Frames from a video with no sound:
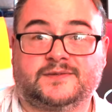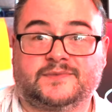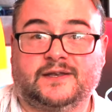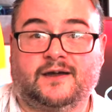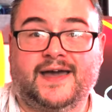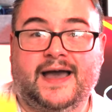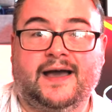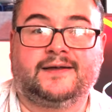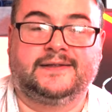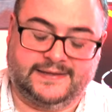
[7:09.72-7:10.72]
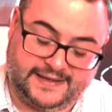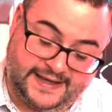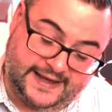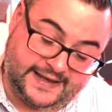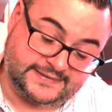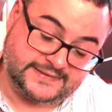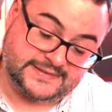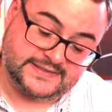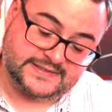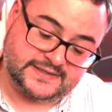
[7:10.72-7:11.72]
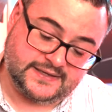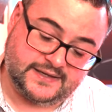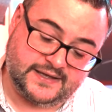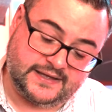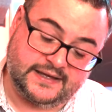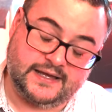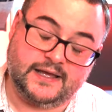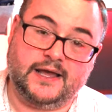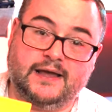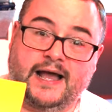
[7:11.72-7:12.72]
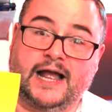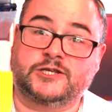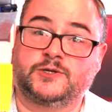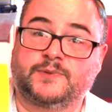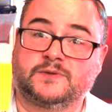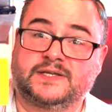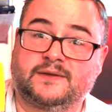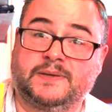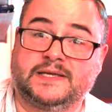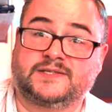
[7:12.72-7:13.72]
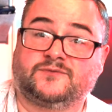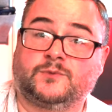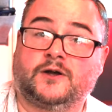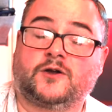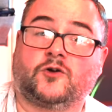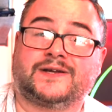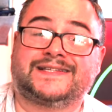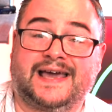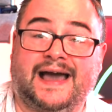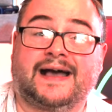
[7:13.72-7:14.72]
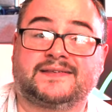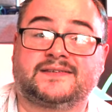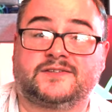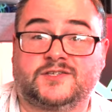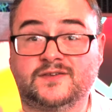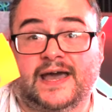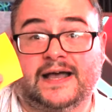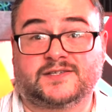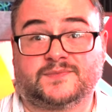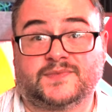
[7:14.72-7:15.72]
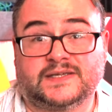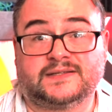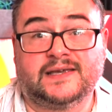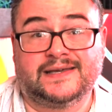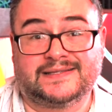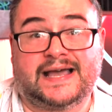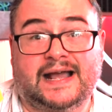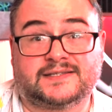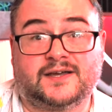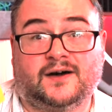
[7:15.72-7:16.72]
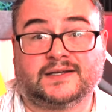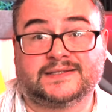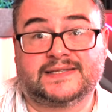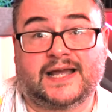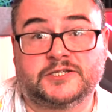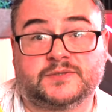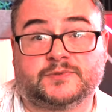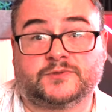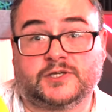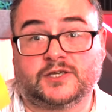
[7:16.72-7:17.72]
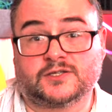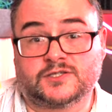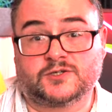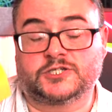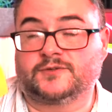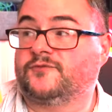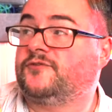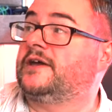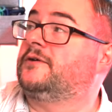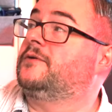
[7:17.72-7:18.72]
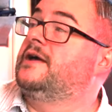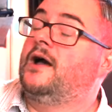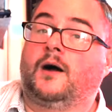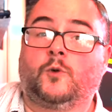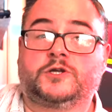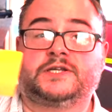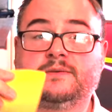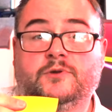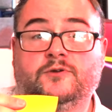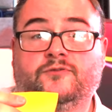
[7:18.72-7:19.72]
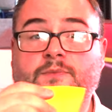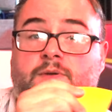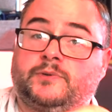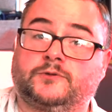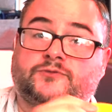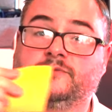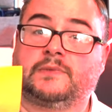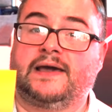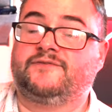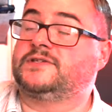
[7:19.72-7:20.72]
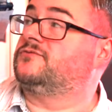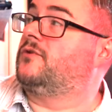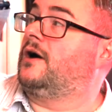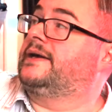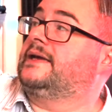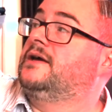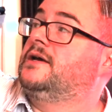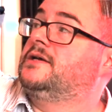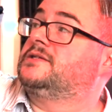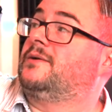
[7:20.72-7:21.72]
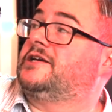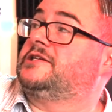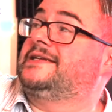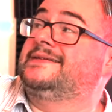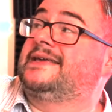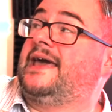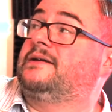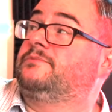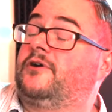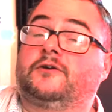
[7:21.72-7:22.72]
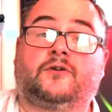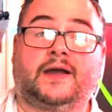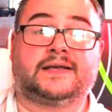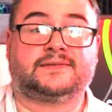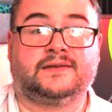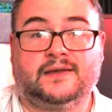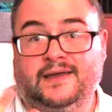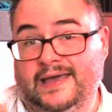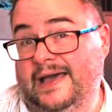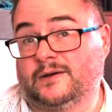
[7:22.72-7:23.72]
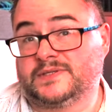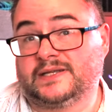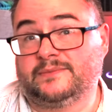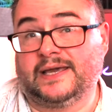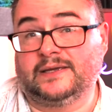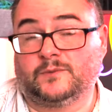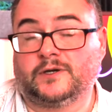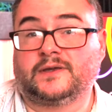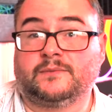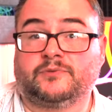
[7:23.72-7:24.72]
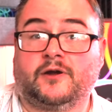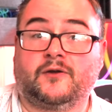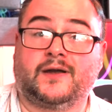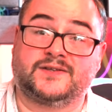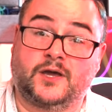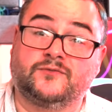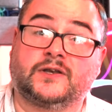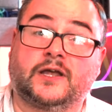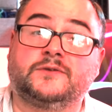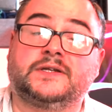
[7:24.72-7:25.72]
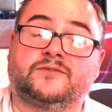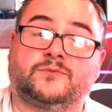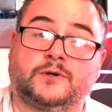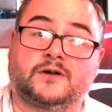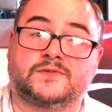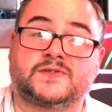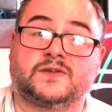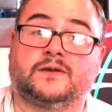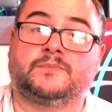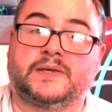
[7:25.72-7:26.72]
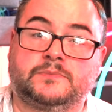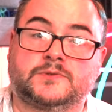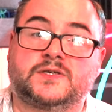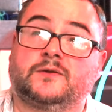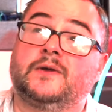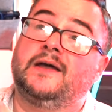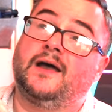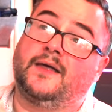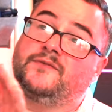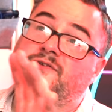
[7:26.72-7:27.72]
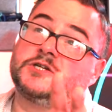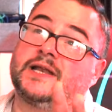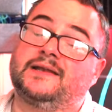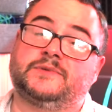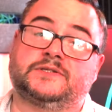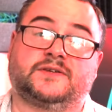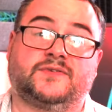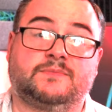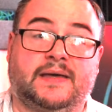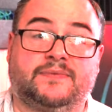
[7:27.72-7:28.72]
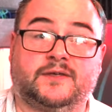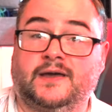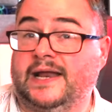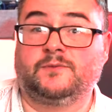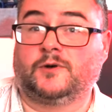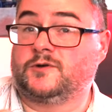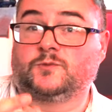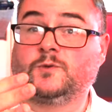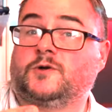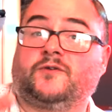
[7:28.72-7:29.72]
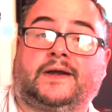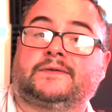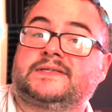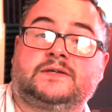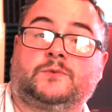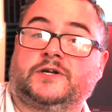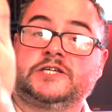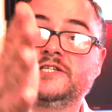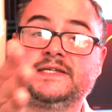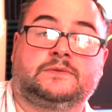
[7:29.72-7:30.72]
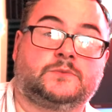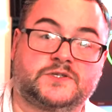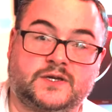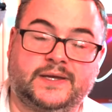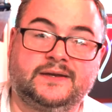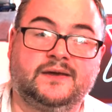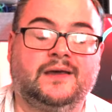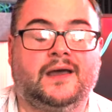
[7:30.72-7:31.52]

something like that, and attributing a piece of work or a task to that, something tactile and tangible that you can touch and feel, and watching it move from the board from left to right to actually indicate progress. It helped eliminate work in progress and overloading of work on certain people too. And the visual element of it meant that anyone could walk around and see what each team was doing.